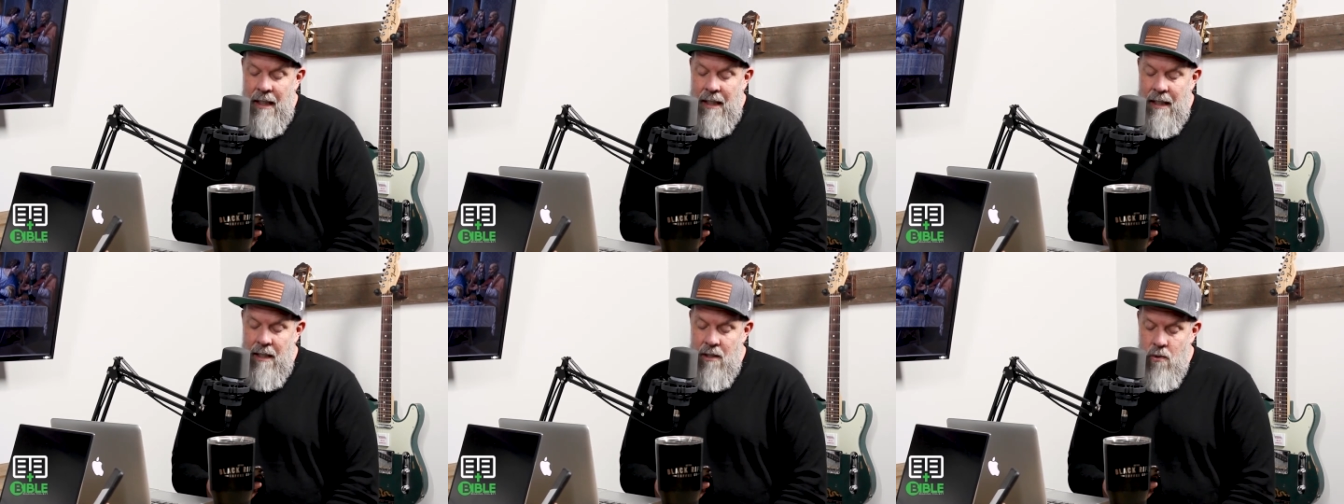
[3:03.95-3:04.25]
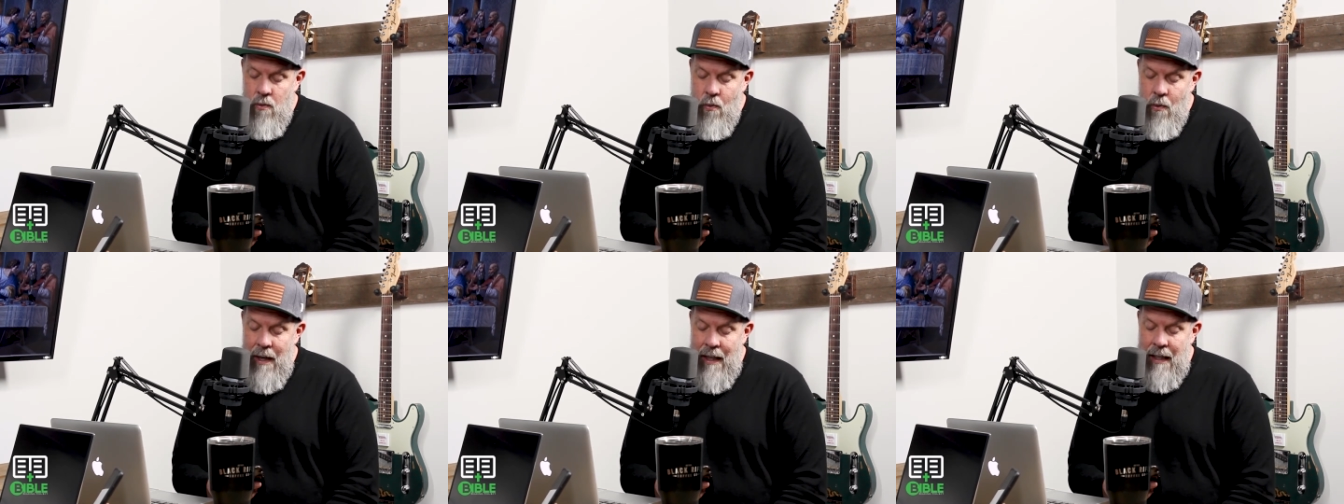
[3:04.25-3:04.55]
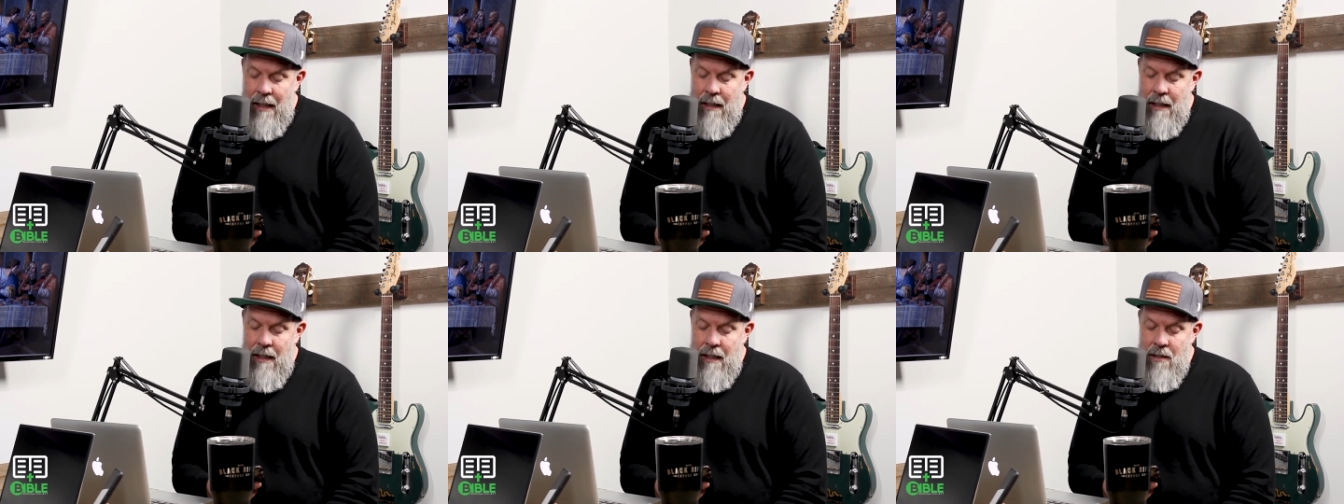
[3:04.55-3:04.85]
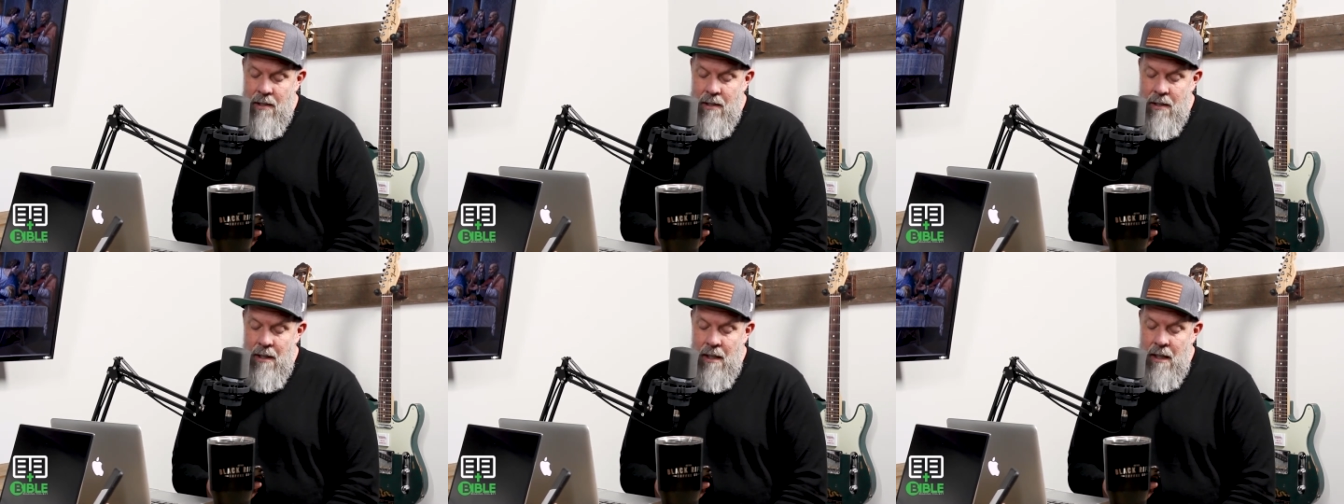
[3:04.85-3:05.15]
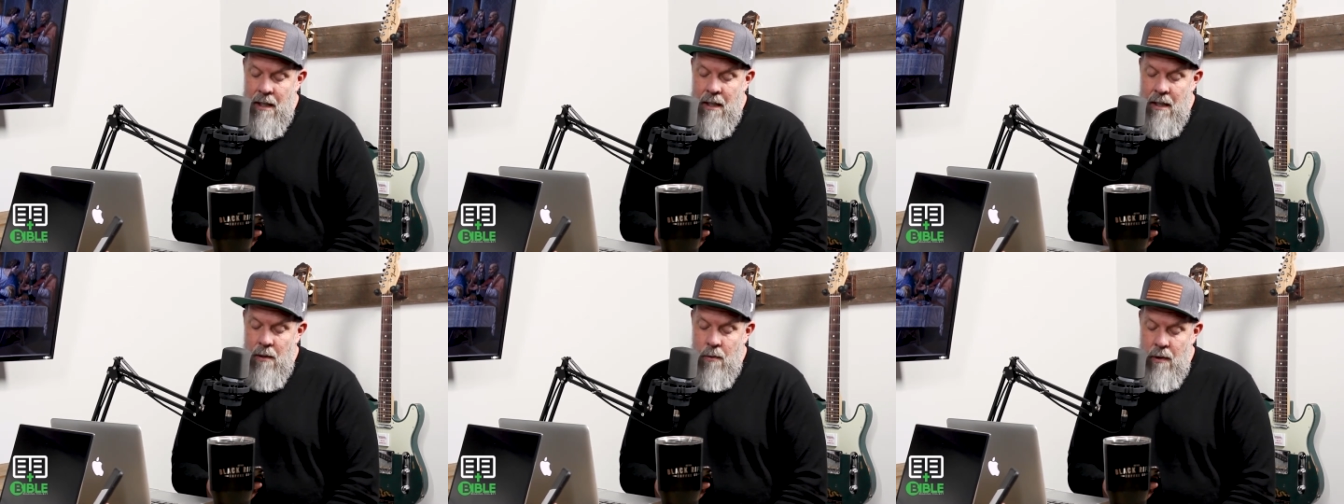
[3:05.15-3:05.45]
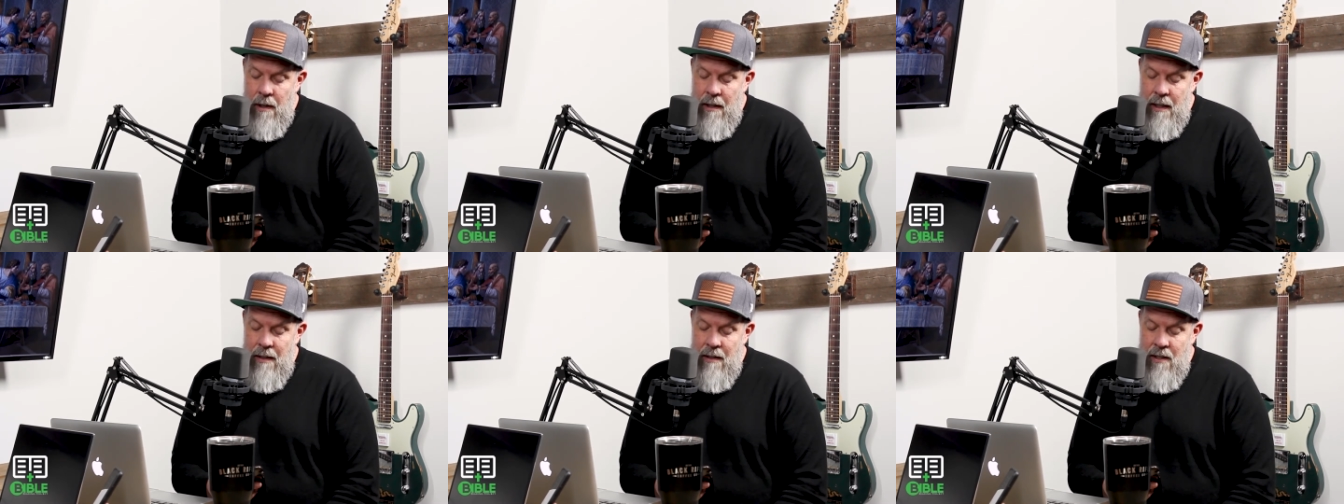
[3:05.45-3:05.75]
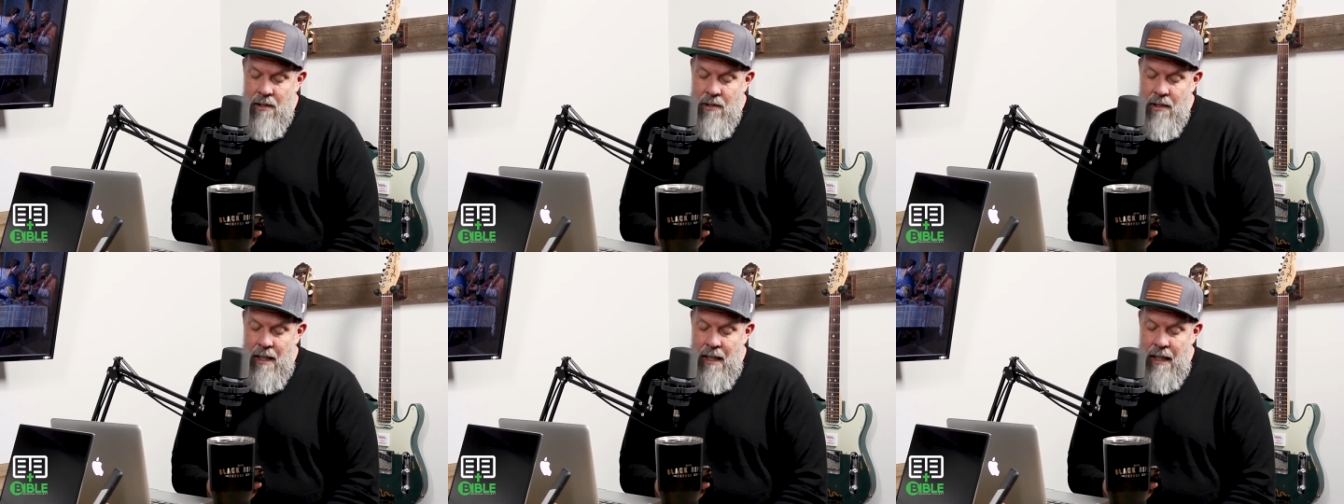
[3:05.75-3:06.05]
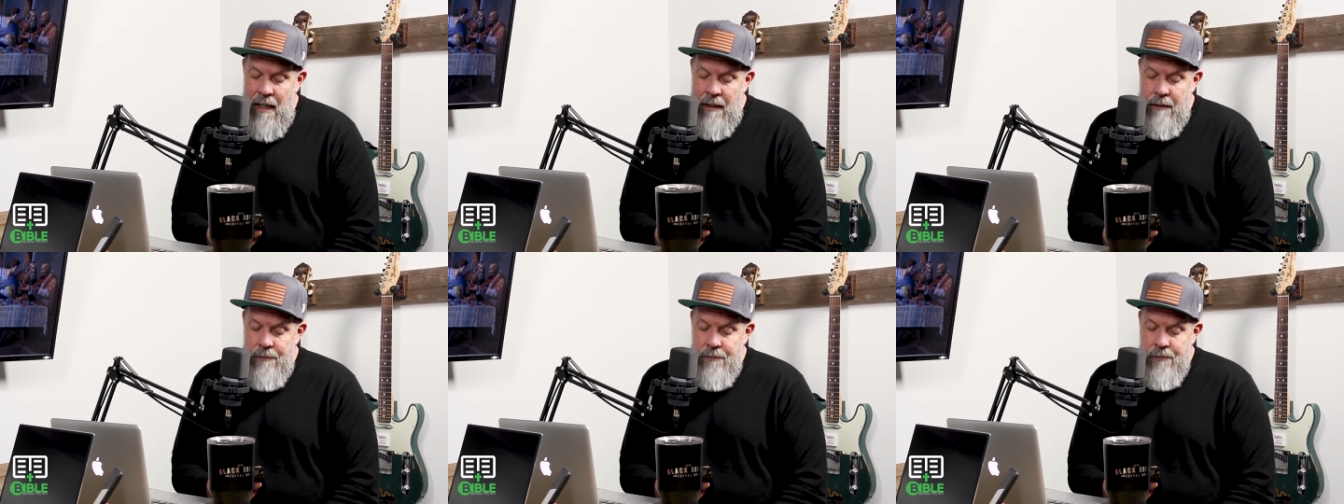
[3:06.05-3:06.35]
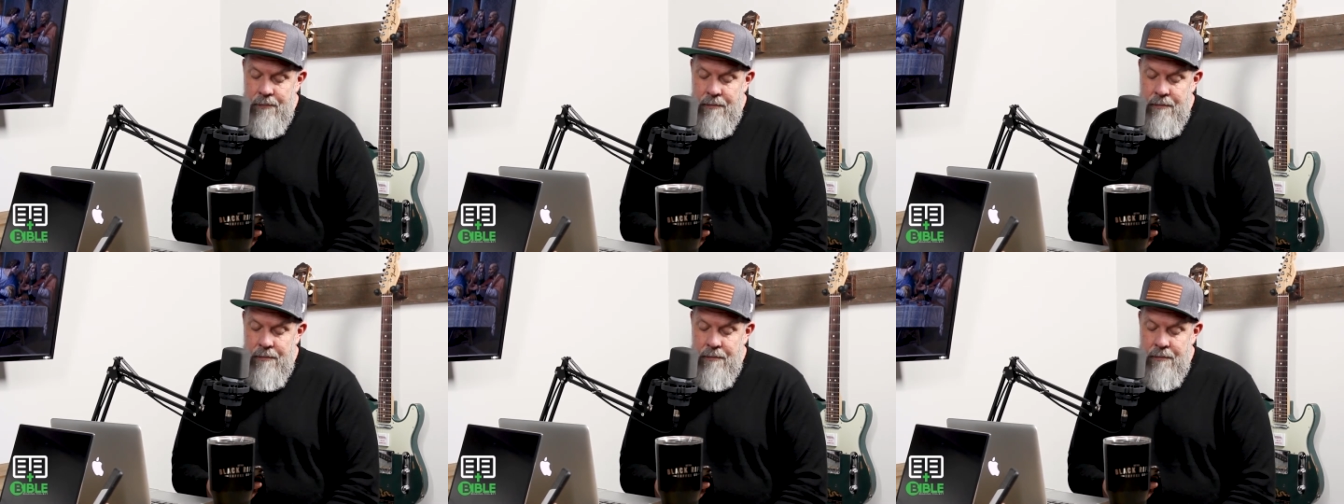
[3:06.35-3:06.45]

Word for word: is wickedness within the city.